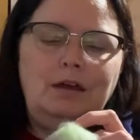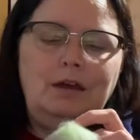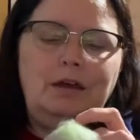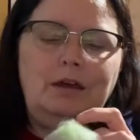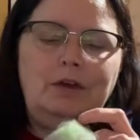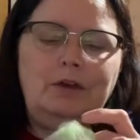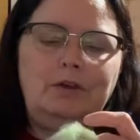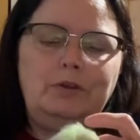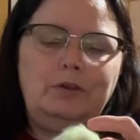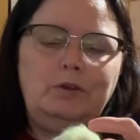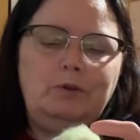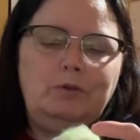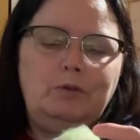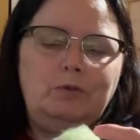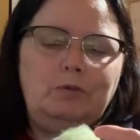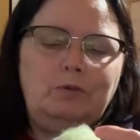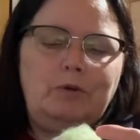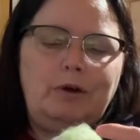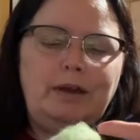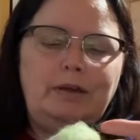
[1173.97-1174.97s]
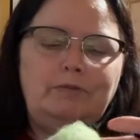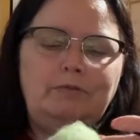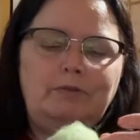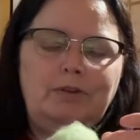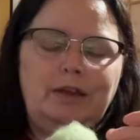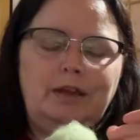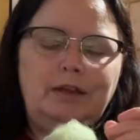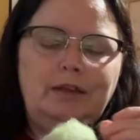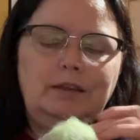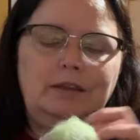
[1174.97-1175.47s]
Although, quite
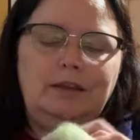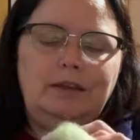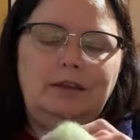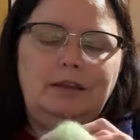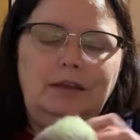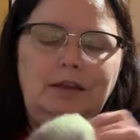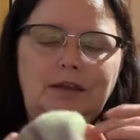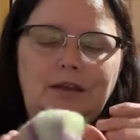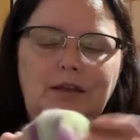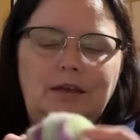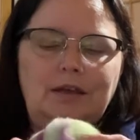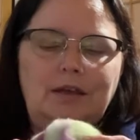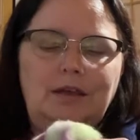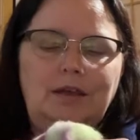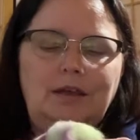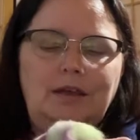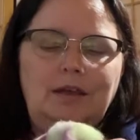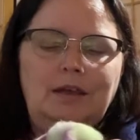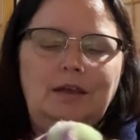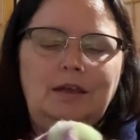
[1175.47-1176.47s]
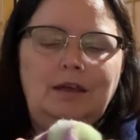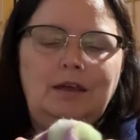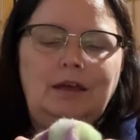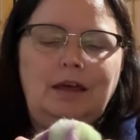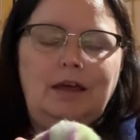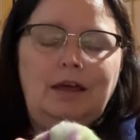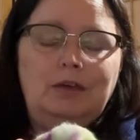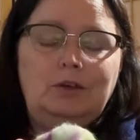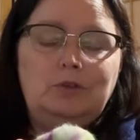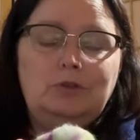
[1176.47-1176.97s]
frankly,
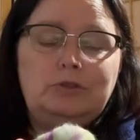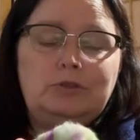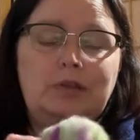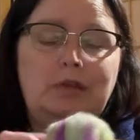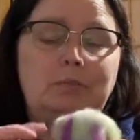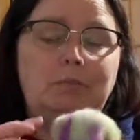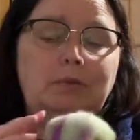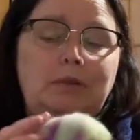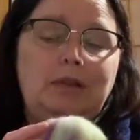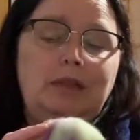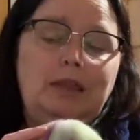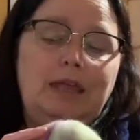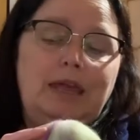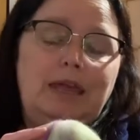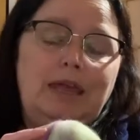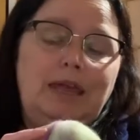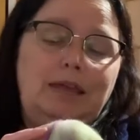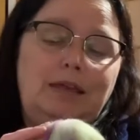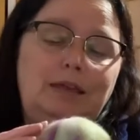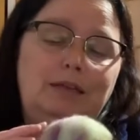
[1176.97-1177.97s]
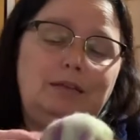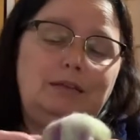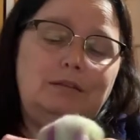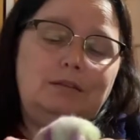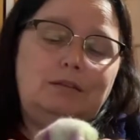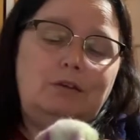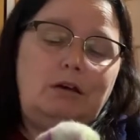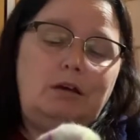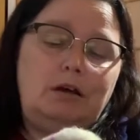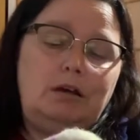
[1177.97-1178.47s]
I use a
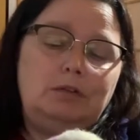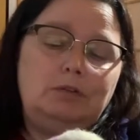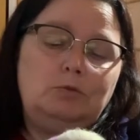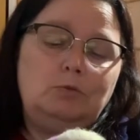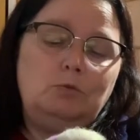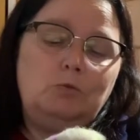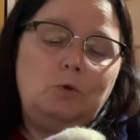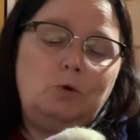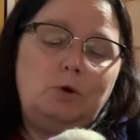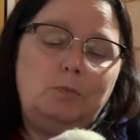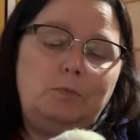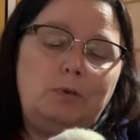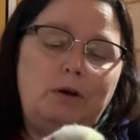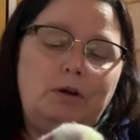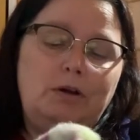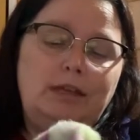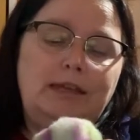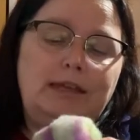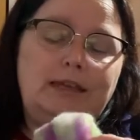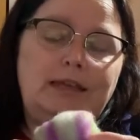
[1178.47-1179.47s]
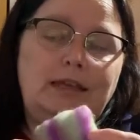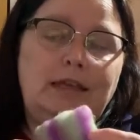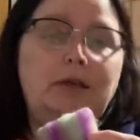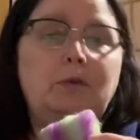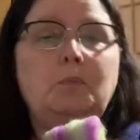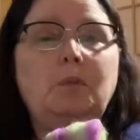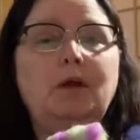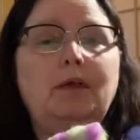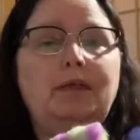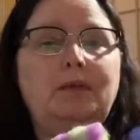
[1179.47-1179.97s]
plain cotton warp on it and I
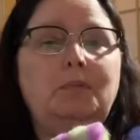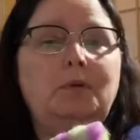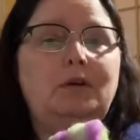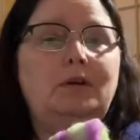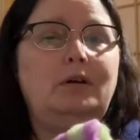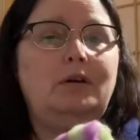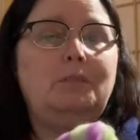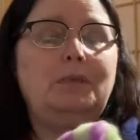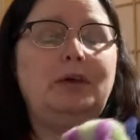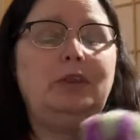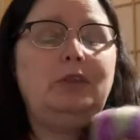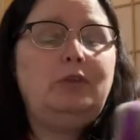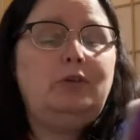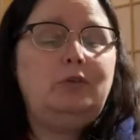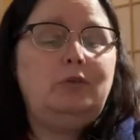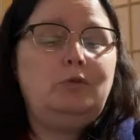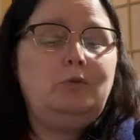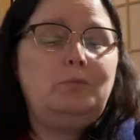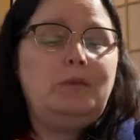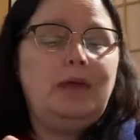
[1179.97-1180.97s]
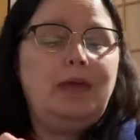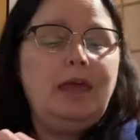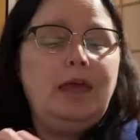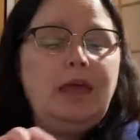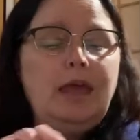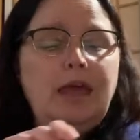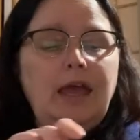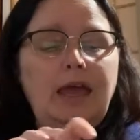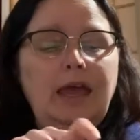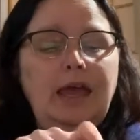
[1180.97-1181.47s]
could probably put on my loom
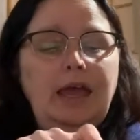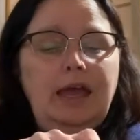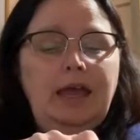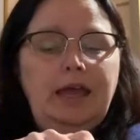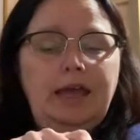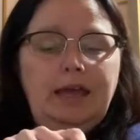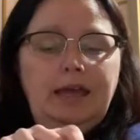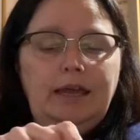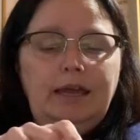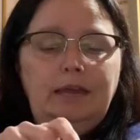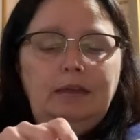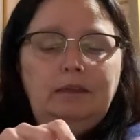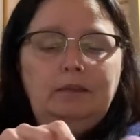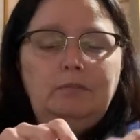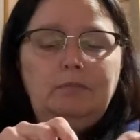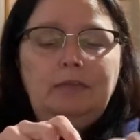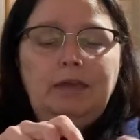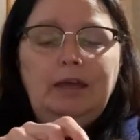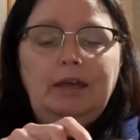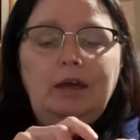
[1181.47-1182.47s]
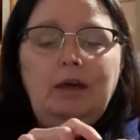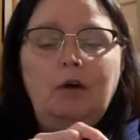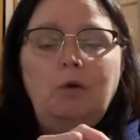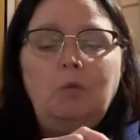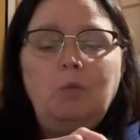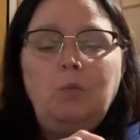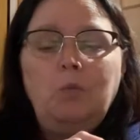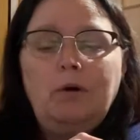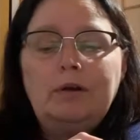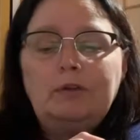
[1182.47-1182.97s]
and make a
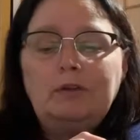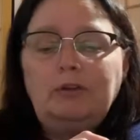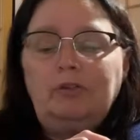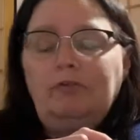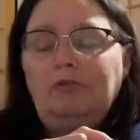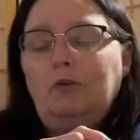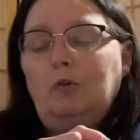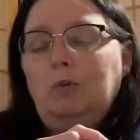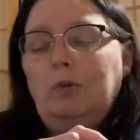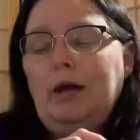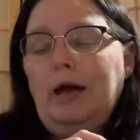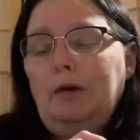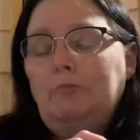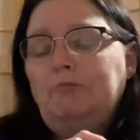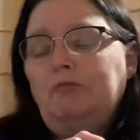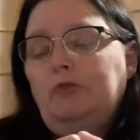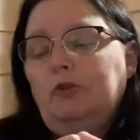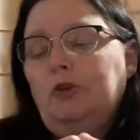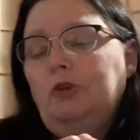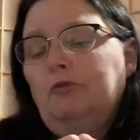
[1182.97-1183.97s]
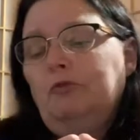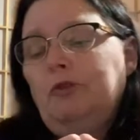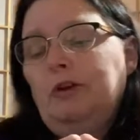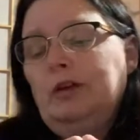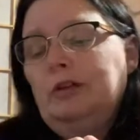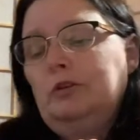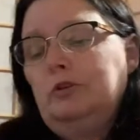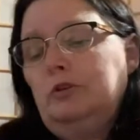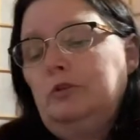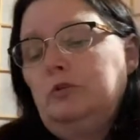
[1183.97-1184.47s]
wonderful wrap for a
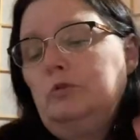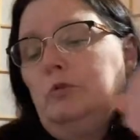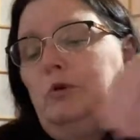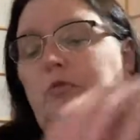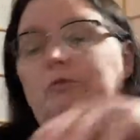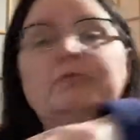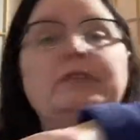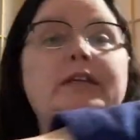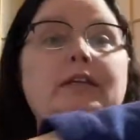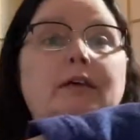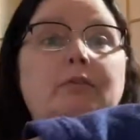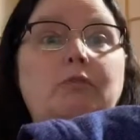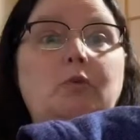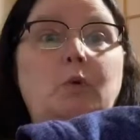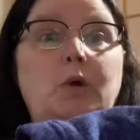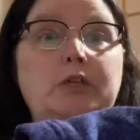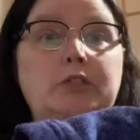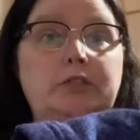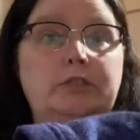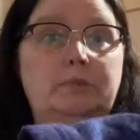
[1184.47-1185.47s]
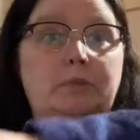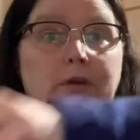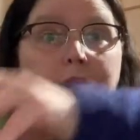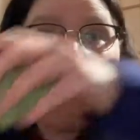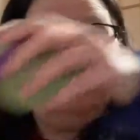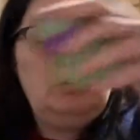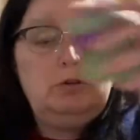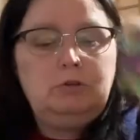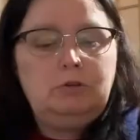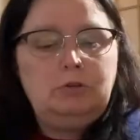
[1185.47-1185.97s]
friend who hopefully never watches me
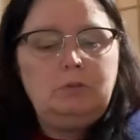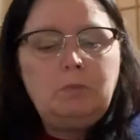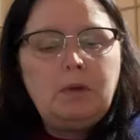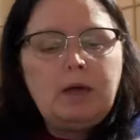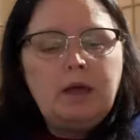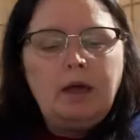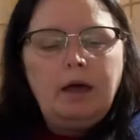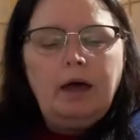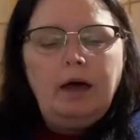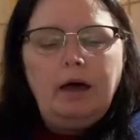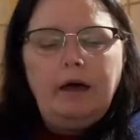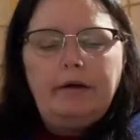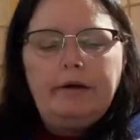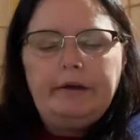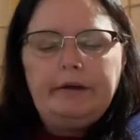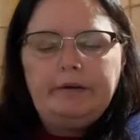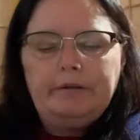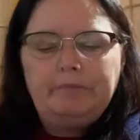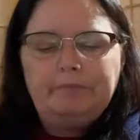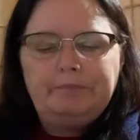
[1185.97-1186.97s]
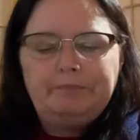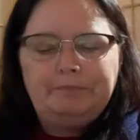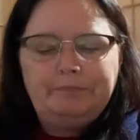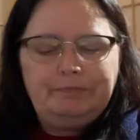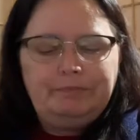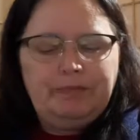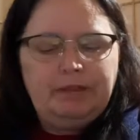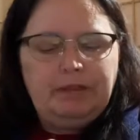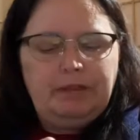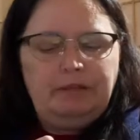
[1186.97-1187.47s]
on YouTube. Um,
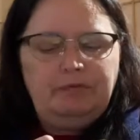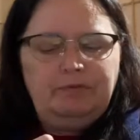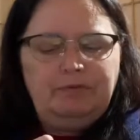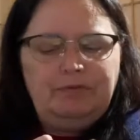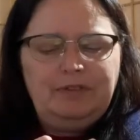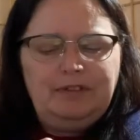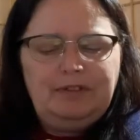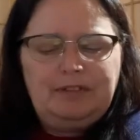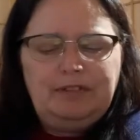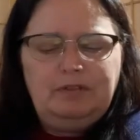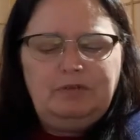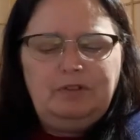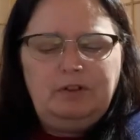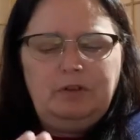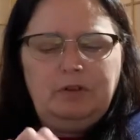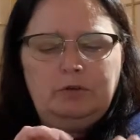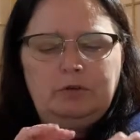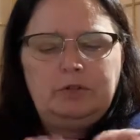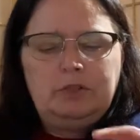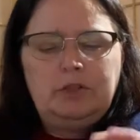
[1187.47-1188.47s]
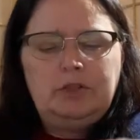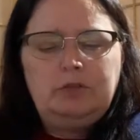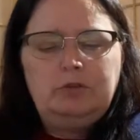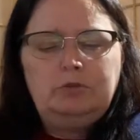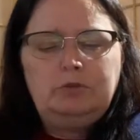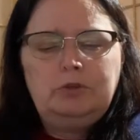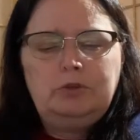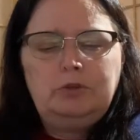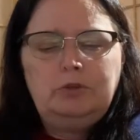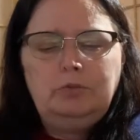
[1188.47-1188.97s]
if this even goes to
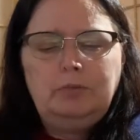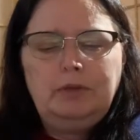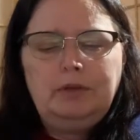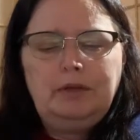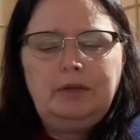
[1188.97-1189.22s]
YouTube.